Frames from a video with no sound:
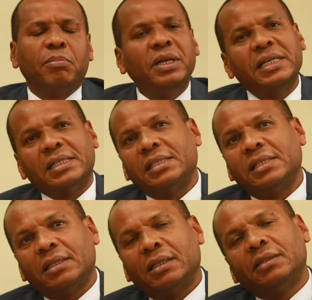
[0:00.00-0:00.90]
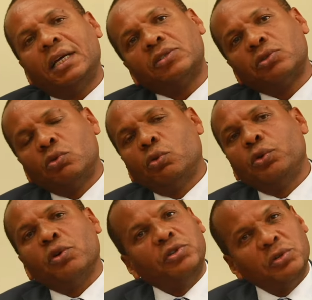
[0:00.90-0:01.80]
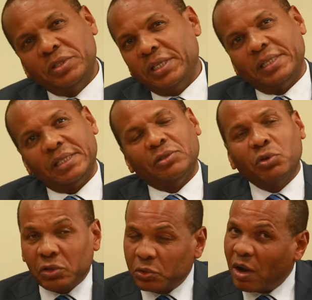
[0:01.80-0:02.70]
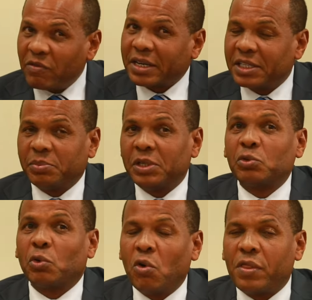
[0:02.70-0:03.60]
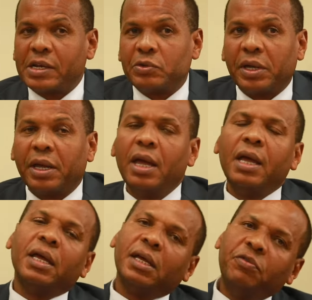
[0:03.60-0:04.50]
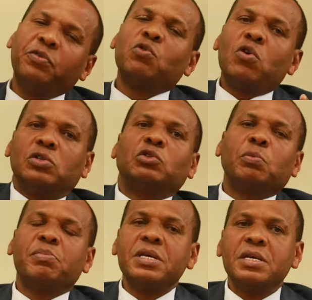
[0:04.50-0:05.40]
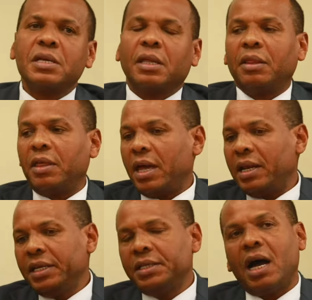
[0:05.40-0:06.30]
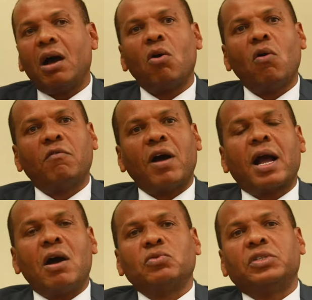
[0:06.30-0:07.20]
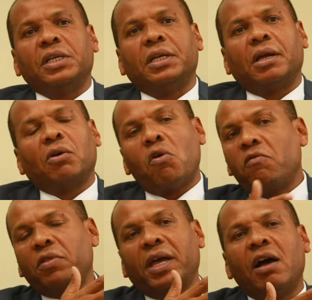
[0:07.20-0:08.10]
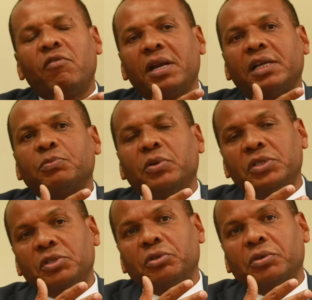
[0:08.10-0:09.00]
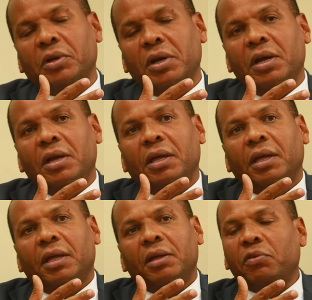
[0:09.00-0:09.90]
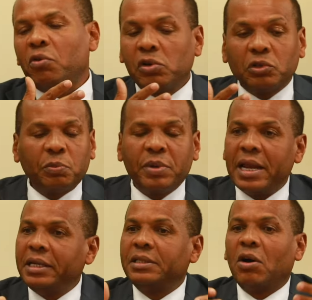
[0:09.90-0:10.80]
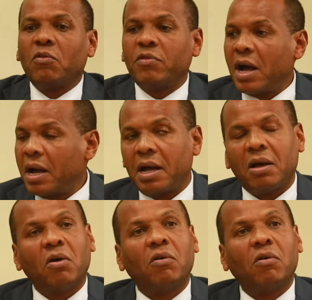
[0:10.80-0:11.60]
Please, just do your duties. Those who have accepted to go that way. If you want to be the leader of a county, go for the governor's position. If you want to be a leader of a